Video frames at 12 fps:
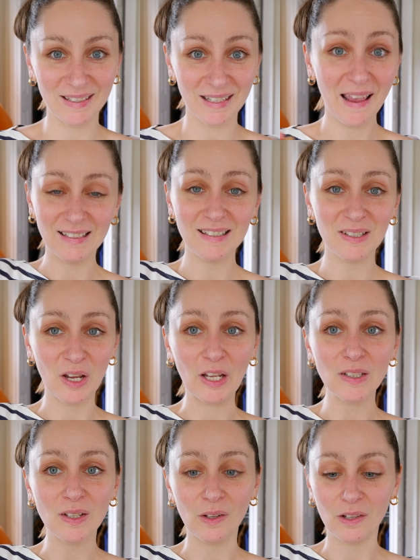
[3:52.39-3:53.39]

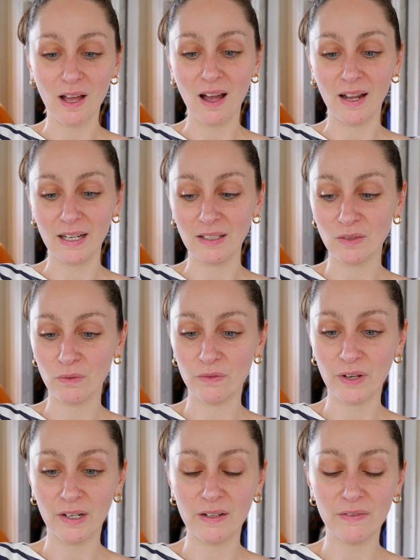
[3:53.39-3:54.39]
It's a lot. It's
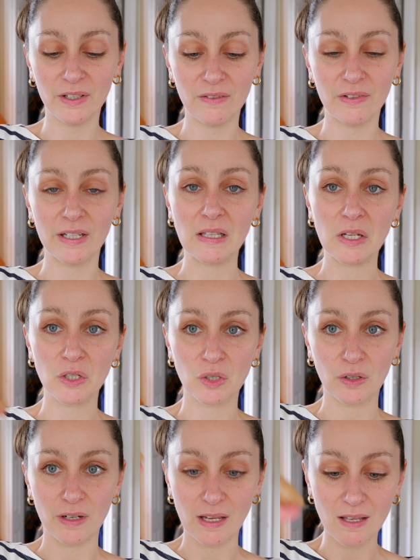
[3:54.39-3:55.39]
very
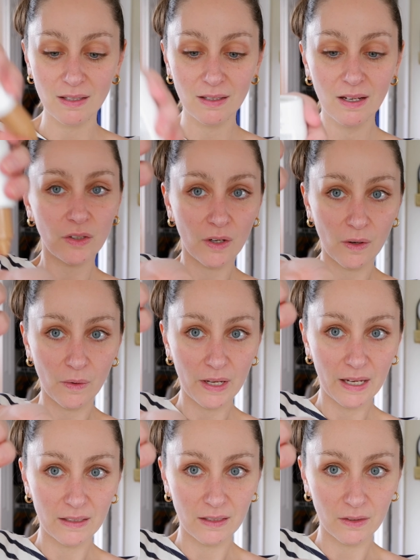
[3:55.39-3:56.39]
luxurious. So it
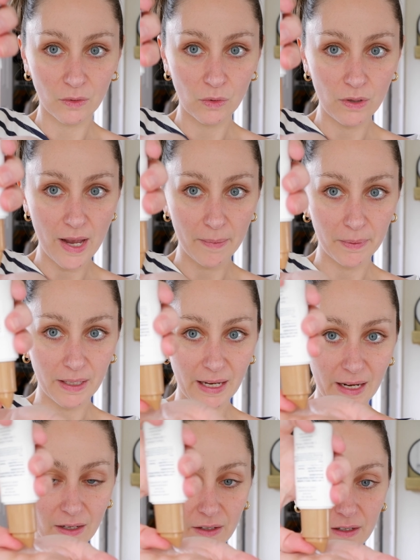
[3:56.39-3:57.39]
has this cool
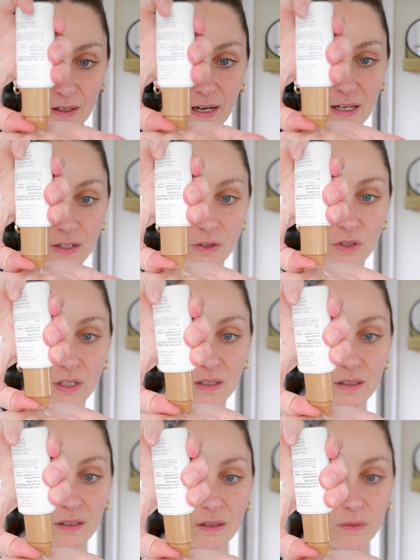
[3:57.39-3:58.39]
applicator, and
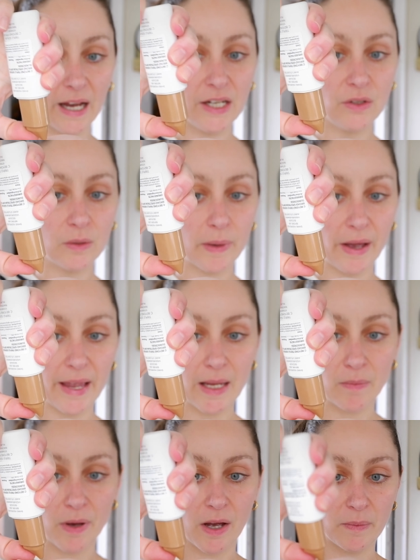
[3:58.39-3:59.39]
I use about
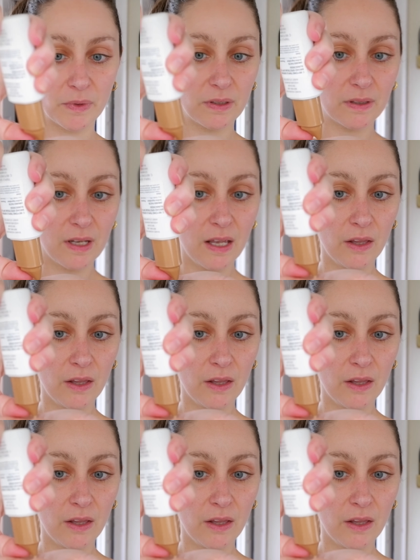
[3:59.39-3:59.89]
8 pumps.